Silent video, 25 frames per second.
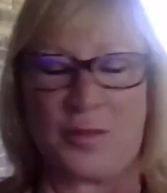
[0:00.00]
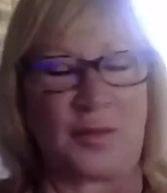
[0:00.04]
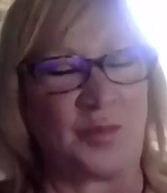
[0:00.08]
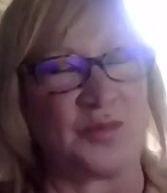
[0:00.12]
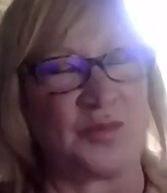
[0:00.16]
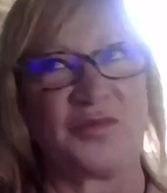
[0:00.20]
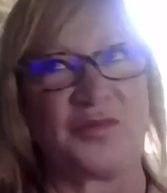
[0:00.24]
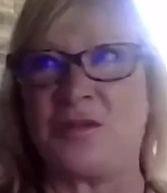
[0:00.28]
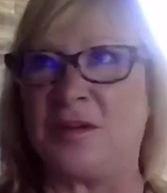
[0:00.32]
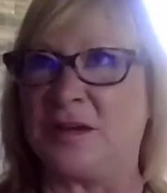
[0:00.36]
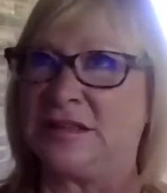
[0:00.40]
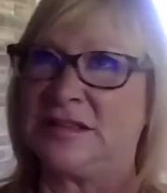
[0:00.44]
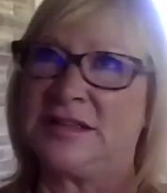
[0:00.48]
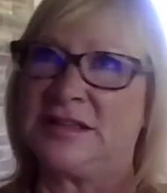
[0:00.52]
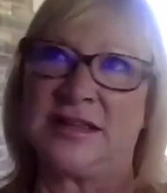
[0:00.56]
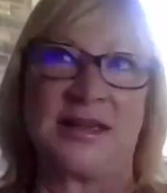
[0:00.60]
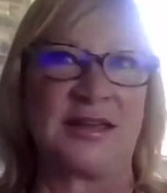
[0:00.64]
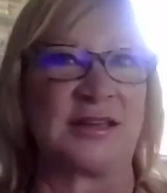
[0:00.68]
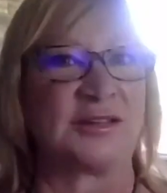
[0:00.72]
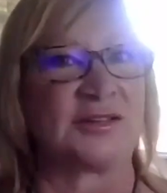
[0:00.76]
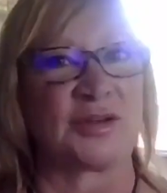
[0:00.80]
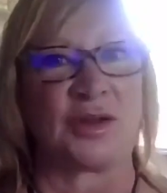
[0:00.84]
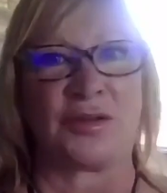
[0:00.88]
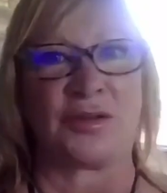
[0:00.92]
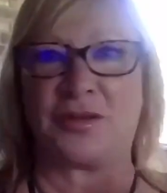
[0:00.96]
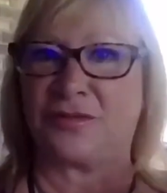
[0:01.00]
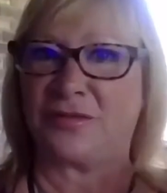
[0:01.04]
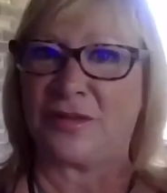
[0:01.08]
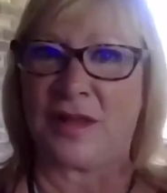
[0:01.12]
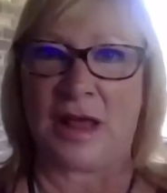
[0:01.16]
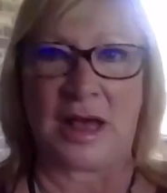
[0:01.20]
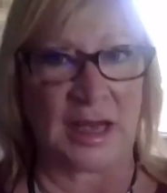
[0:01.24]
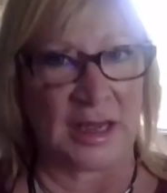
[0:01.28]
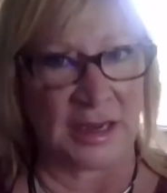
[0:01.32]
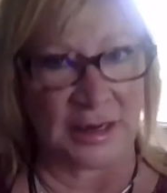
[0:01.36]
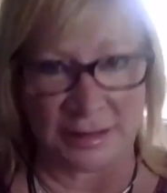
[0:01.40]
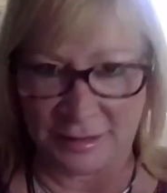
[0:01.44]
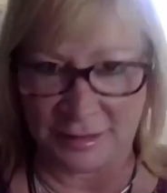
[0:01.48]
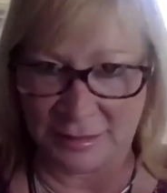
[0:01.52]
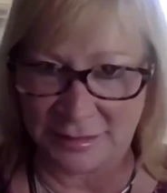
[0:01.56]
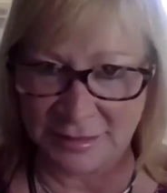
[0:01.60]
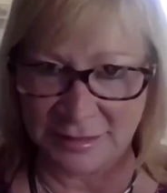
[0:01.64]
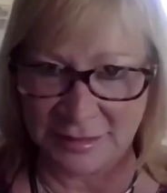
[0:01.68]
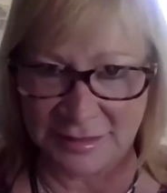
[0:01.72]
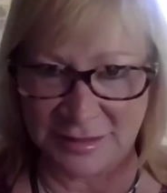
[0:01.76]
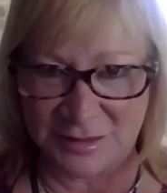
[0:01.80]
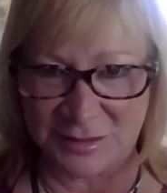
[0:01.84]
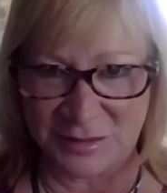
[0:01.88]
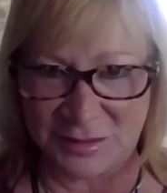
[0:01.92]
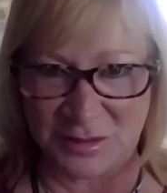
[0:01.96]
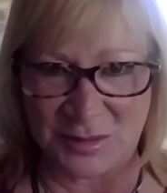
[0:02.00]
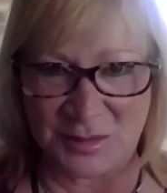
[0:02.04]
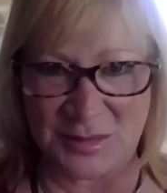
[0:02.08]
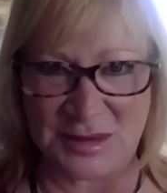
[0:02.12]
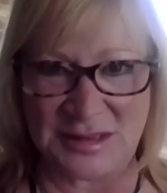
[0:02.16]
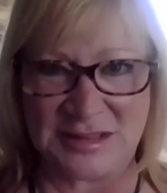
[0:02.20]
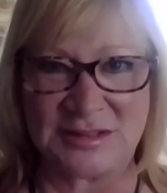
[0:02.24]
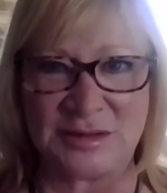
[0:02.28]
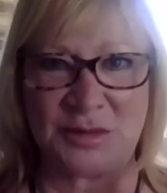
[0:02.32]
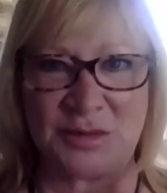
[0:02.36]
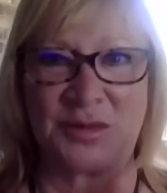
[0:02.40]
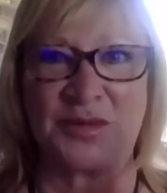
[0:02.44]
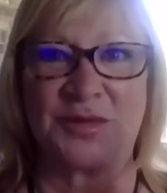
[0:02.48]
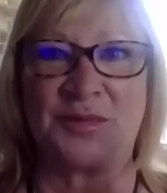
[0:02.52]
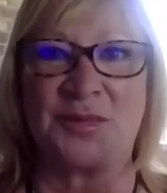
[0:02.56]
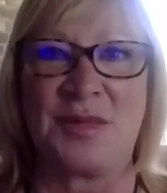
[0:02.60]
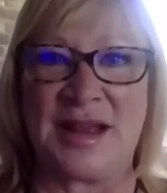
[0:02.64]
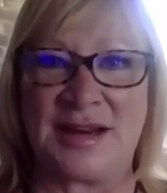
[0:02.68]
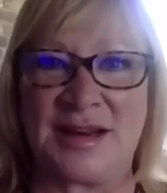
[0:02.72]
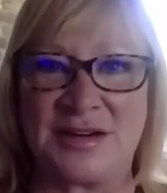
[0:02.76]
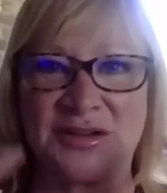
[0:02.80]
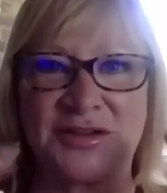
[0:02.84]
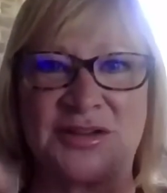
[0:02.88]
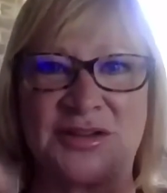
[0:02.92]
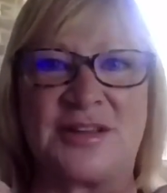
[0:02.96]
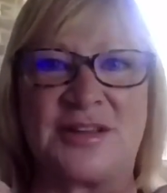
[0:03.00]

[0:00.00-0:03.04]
fix things on the fly. You know what I mean? So it matched